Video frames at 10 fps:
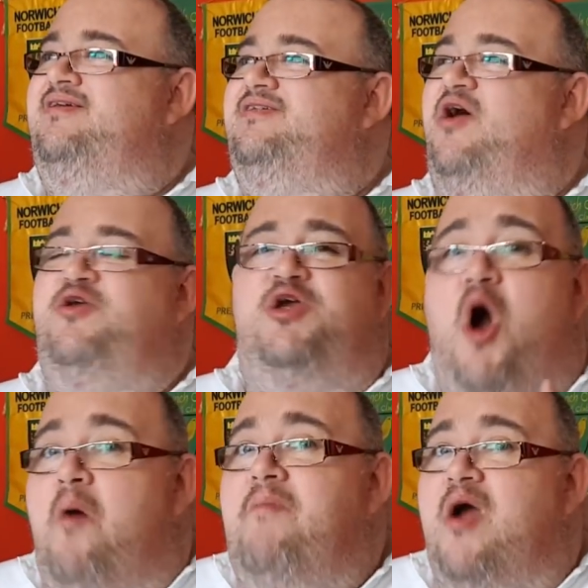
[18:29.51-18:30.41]
So you
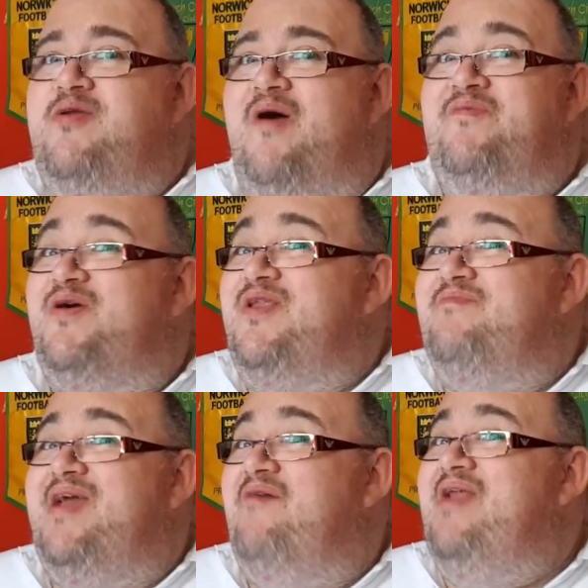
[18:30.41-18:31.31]
can't moan that I'm not going
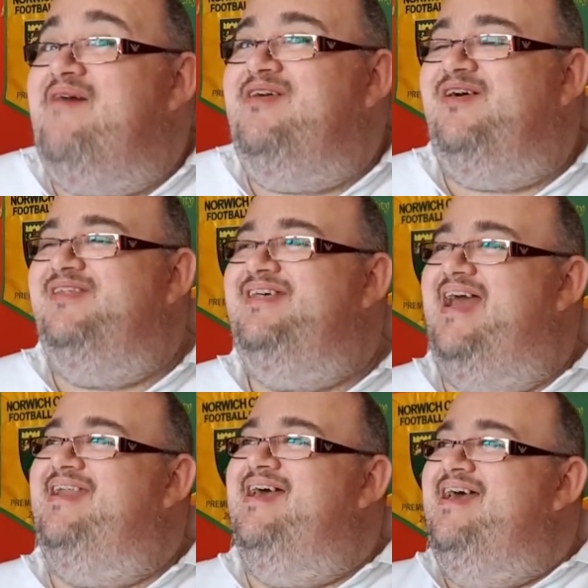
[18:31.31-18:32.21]
to be coming out with
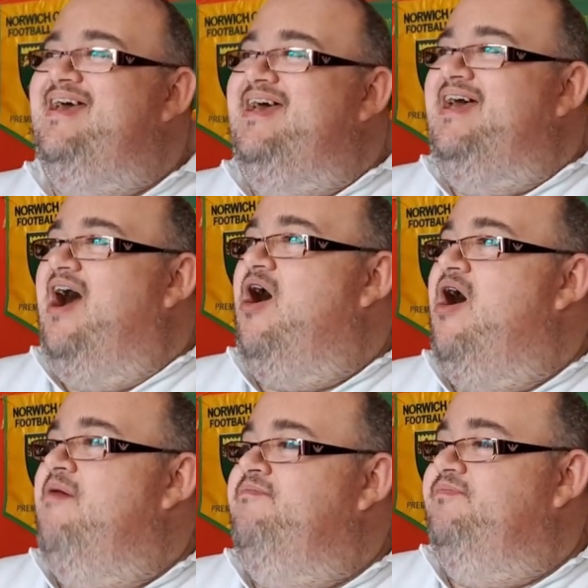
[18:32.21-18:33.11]
content.
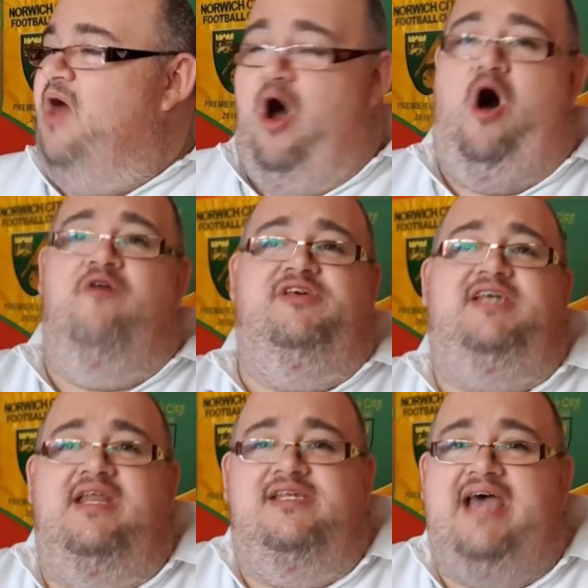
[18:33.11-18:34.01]

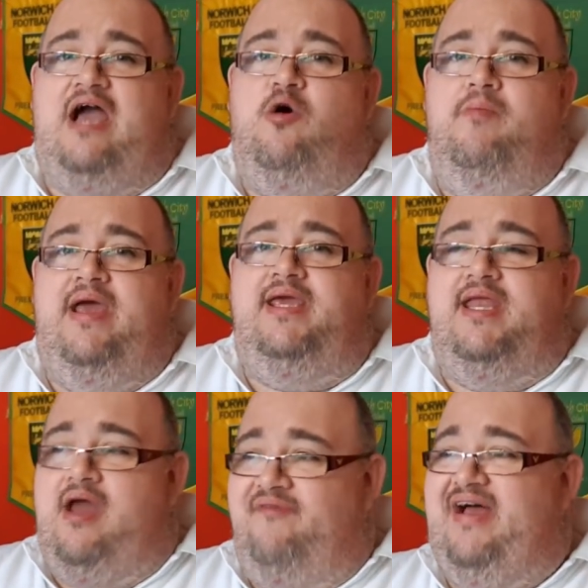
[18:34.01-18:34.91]
Obviously, the tackle
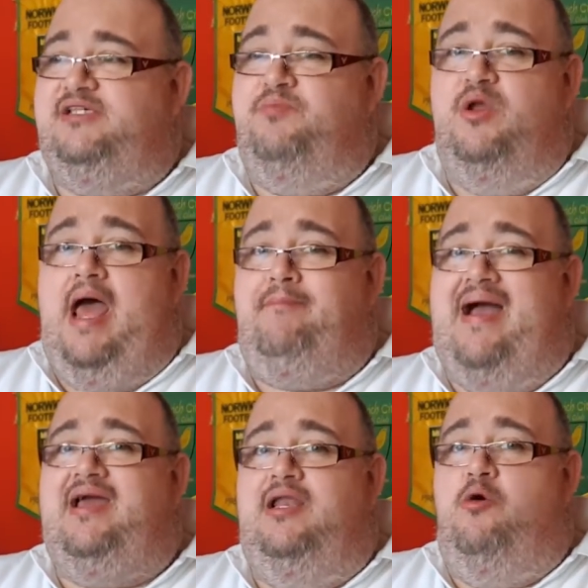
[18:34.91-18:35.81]
making, I've had to put that
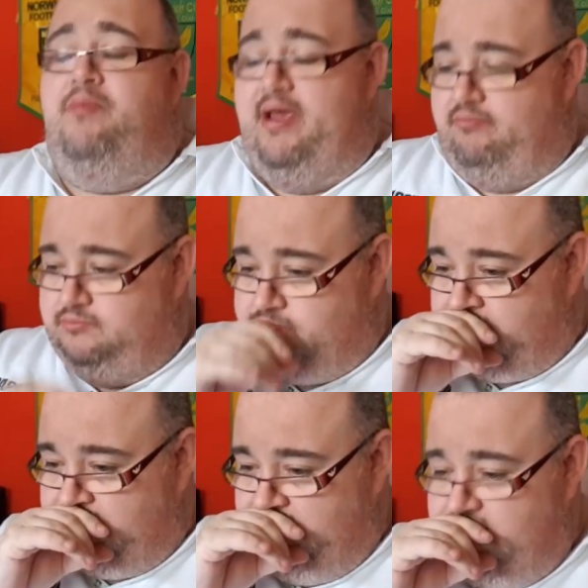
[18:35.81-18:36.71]
back a little bit
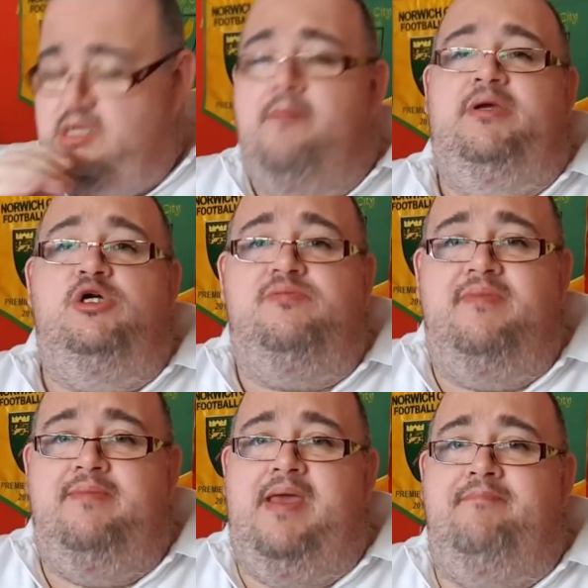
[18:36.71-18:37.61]
because of
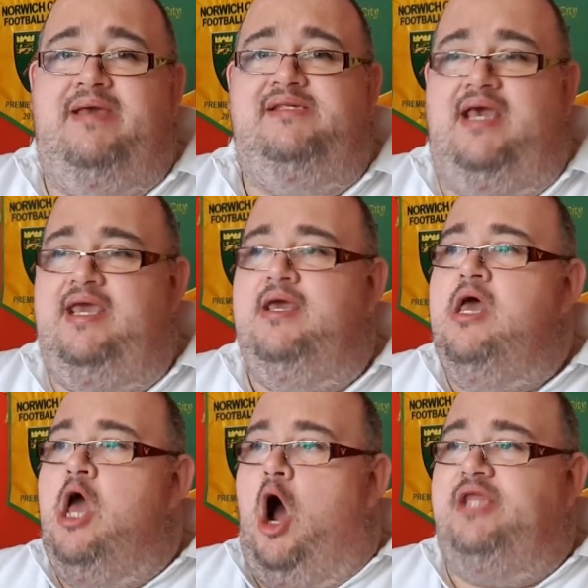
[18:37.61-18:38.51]
me being busy.
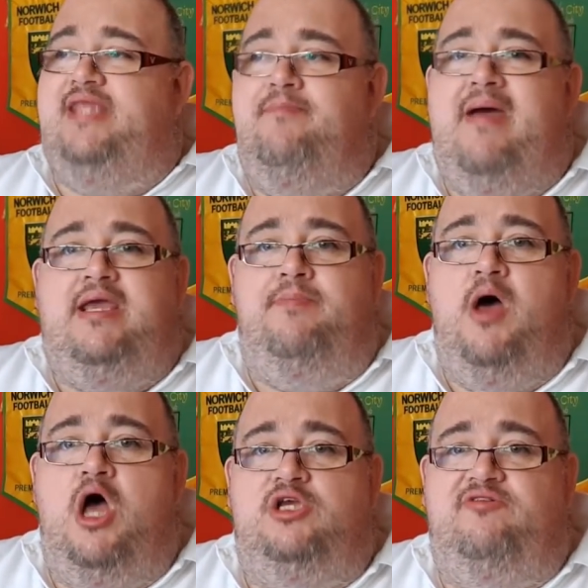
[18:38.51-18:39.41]
I did make a
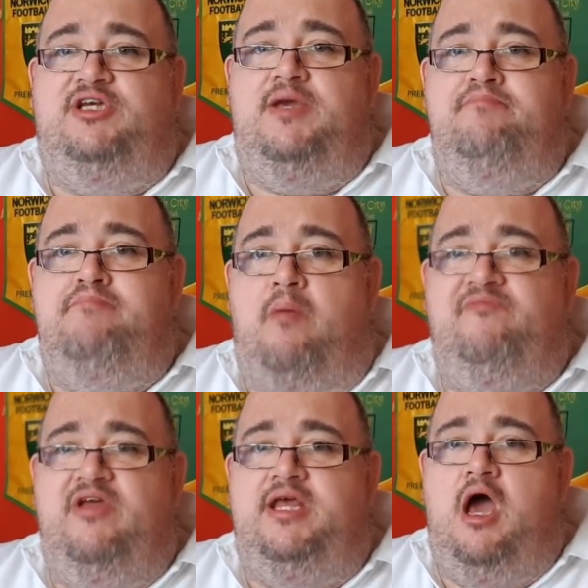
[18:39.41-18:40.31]
perch fishing
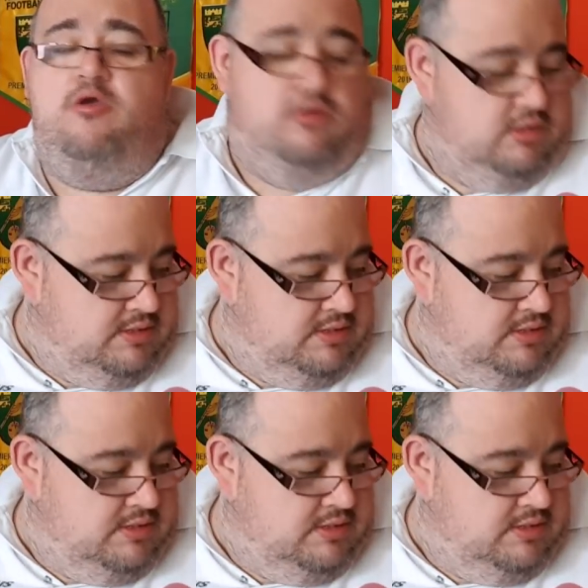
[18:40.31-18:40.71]
bob video,